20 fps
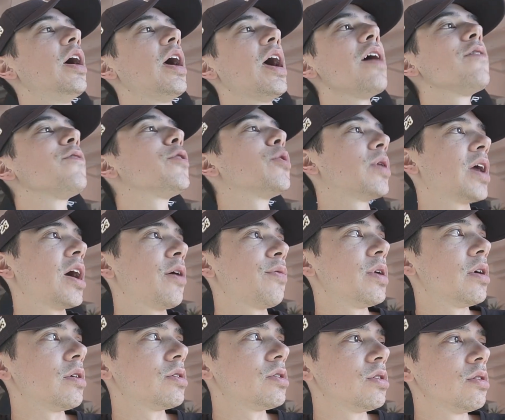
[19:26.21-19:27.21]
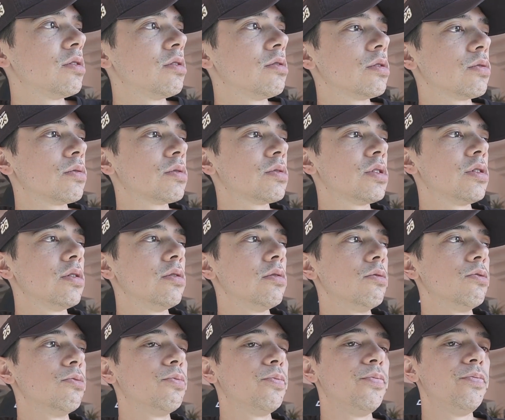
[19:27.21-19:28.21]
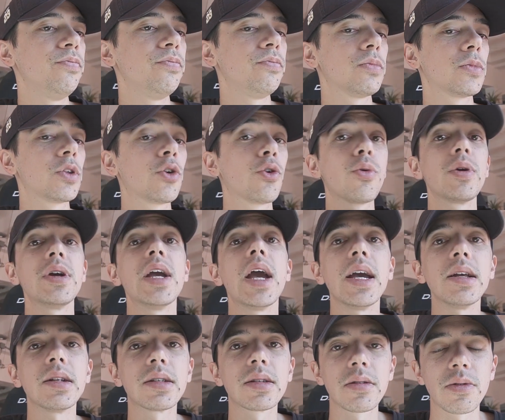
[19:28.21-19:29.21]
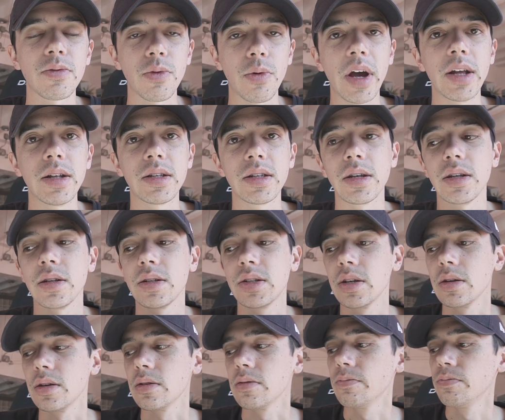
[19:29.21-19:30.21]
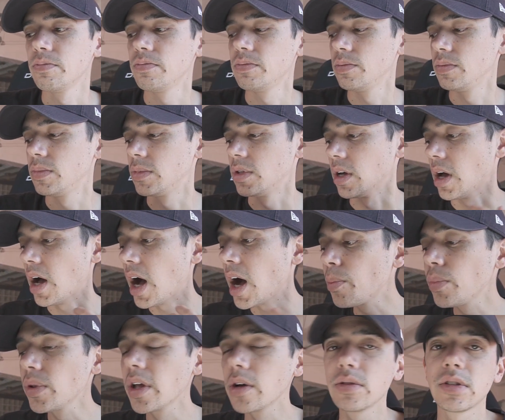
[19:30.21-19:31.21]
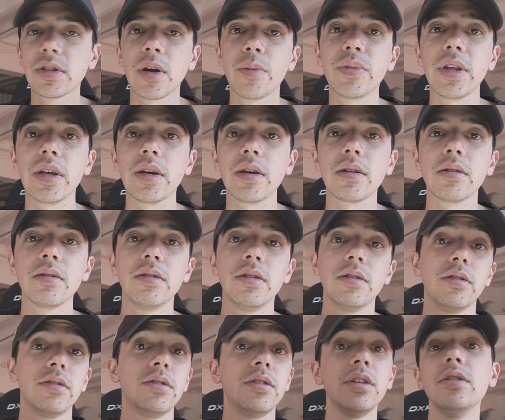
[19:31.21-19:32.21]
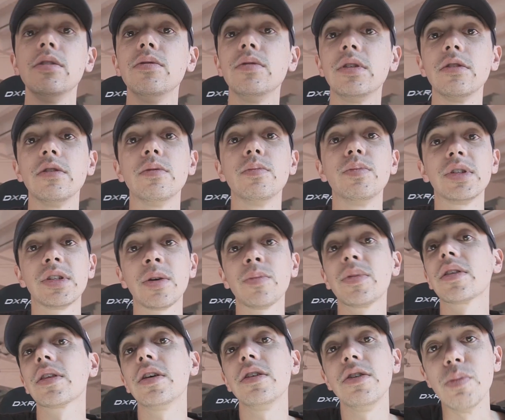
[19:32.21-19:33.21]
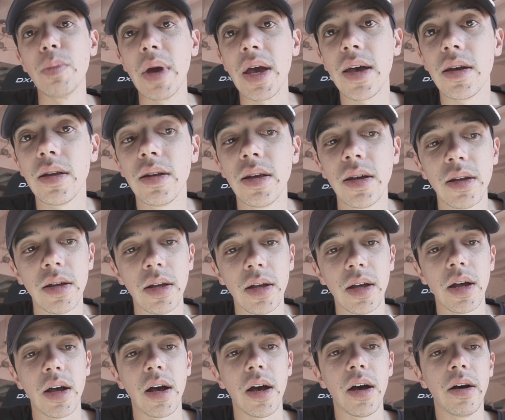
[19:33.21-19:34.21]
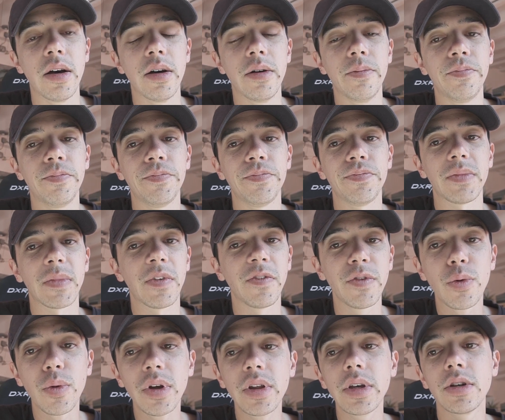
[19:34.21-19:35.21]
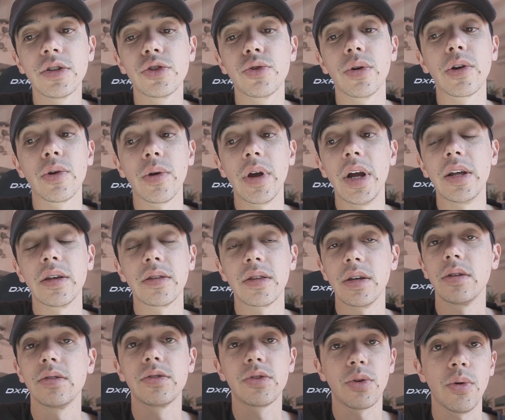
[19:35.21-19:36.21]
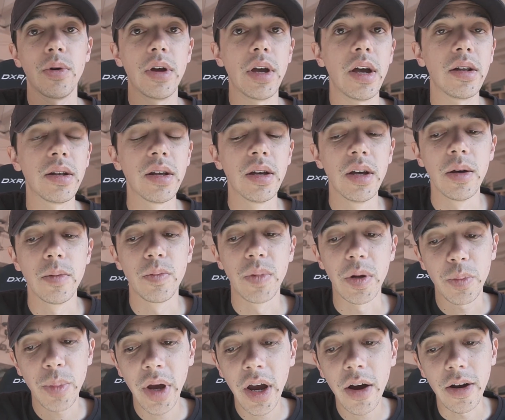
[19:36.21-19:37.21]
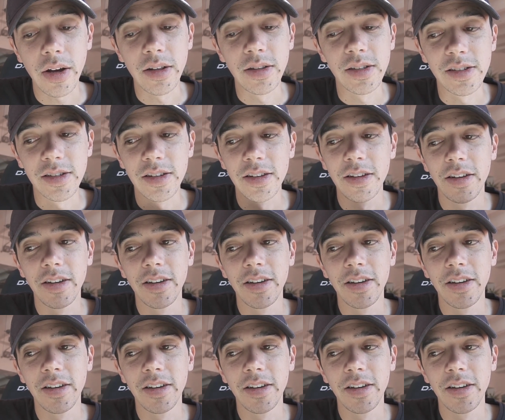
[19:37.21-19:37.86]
everyone out there to create, right? To upload something to YouTube, something that you made. If you really enjoy creating things, create. But parents,